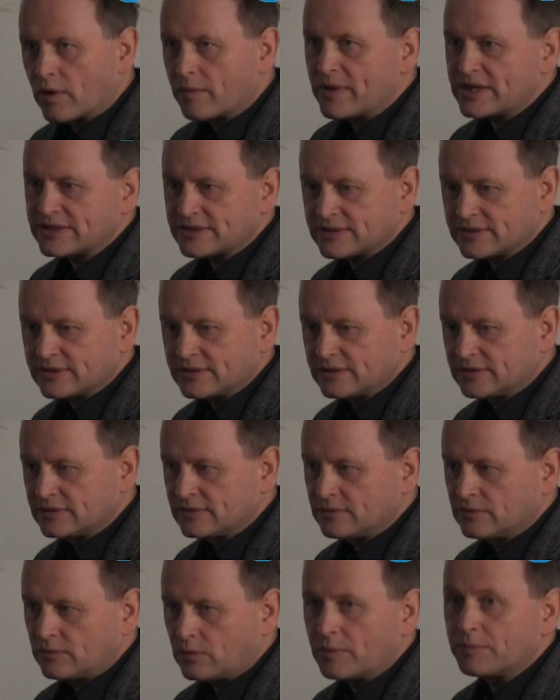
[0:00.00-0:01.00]
warmed
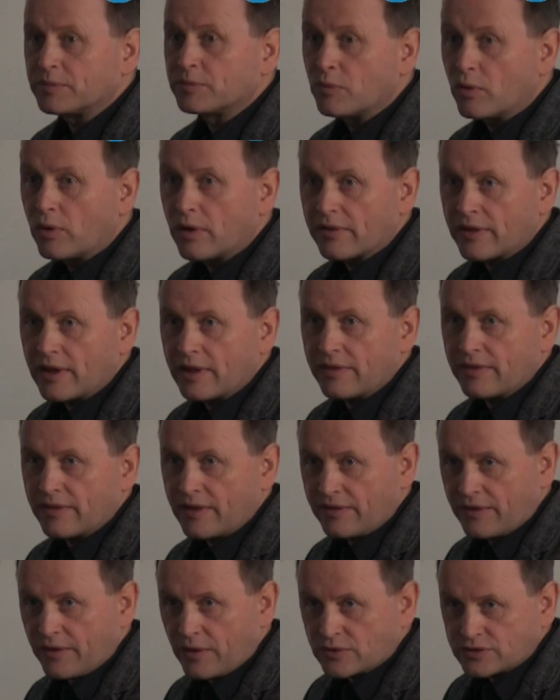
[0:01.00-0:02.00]
more
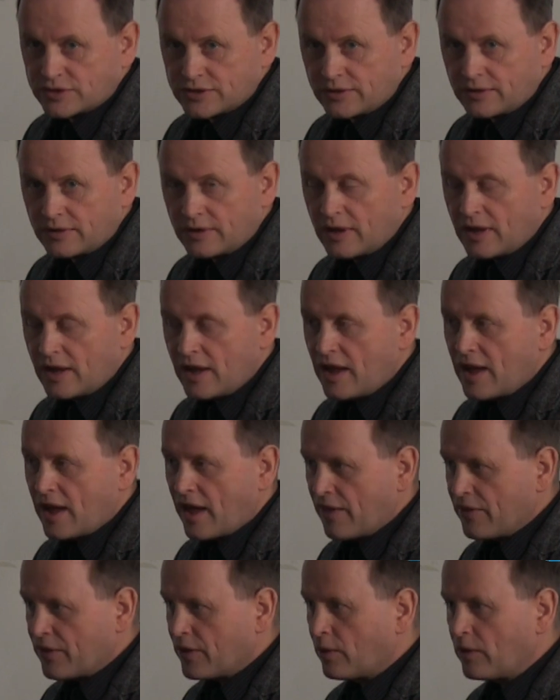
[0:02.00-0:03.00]
than the ocean,
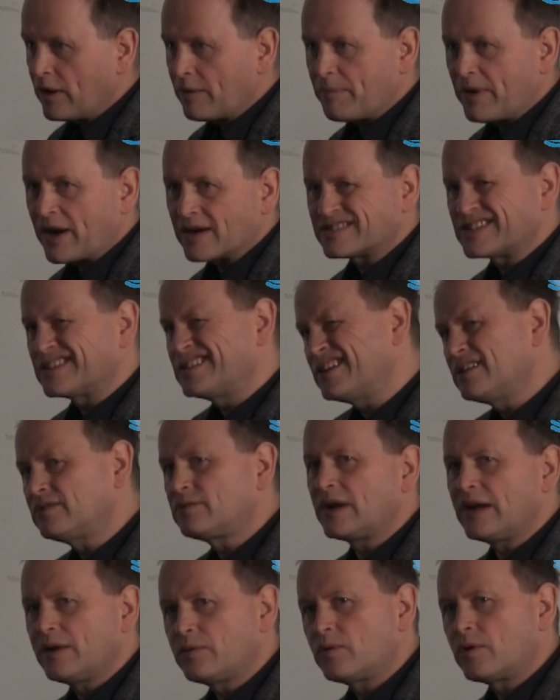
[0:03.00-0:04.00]
and the only part that
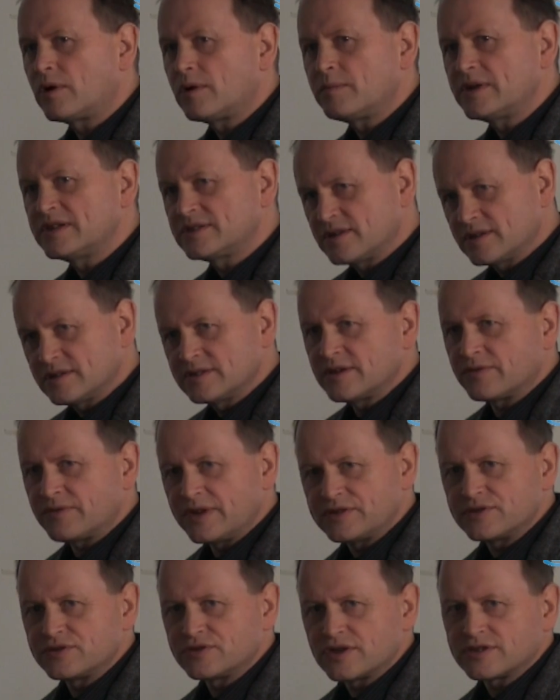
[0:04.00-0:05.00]
didn't really warm is a
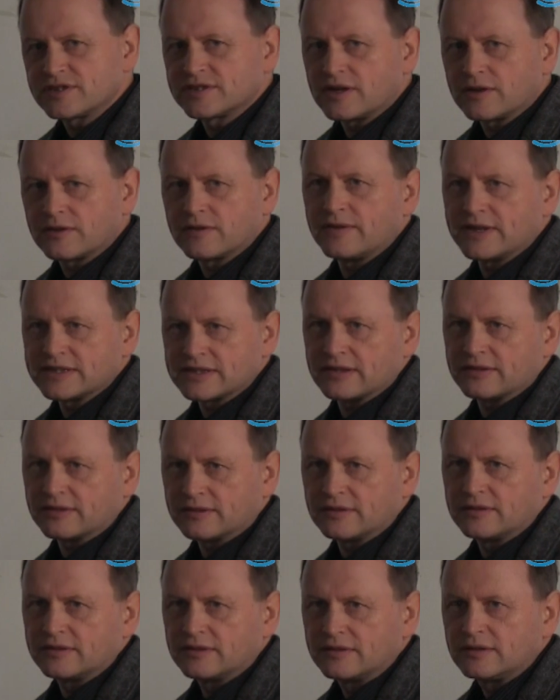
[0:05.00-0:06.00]
region just south of
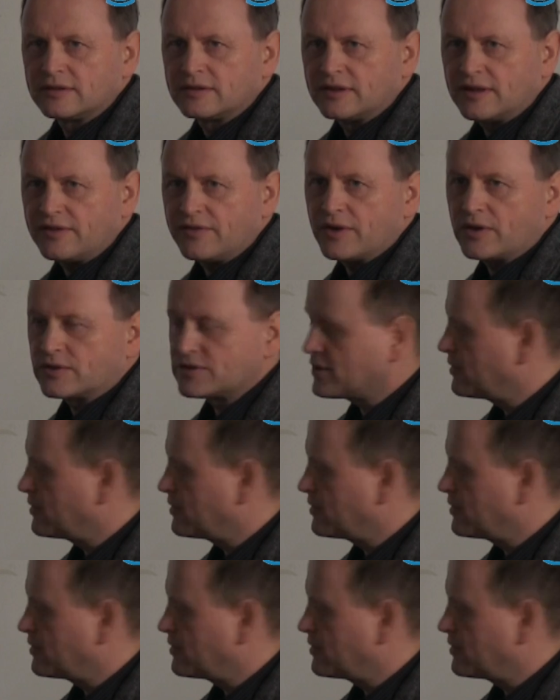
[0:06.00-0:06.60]
Iceland, in the